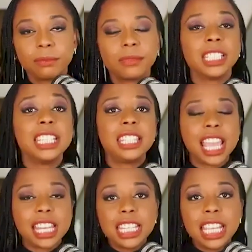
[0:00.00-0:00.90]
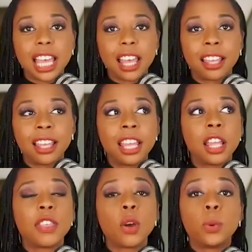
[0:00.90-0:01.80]
is the idea
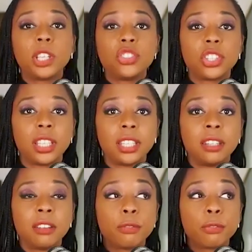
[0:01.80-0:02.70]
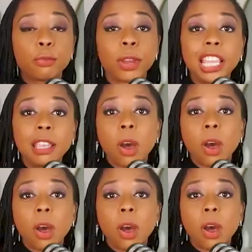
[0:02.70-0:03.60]
that we should frame our
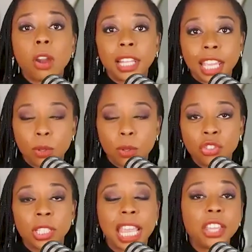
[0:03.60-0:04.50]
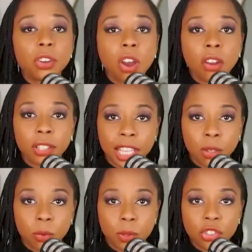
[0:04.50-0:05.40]
language, cater our language,
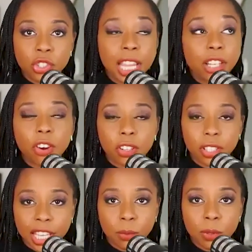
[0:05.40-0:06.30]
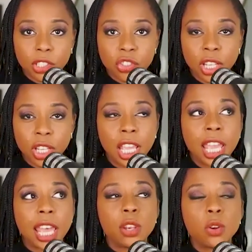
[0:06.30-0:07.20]
tailor our language in a way
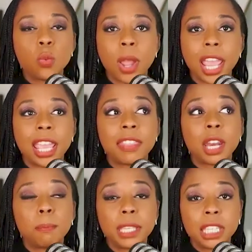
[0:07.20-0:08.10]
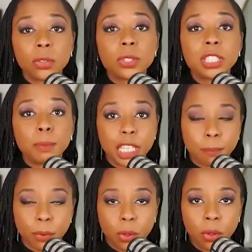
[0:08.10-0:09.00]
that appeals to people
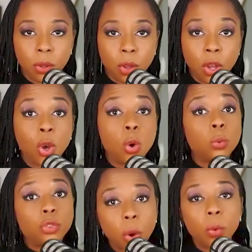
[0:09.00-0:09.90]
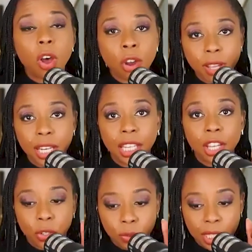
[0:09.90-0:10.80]
who don't already agree
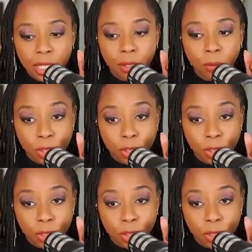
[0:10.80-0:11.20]
with us.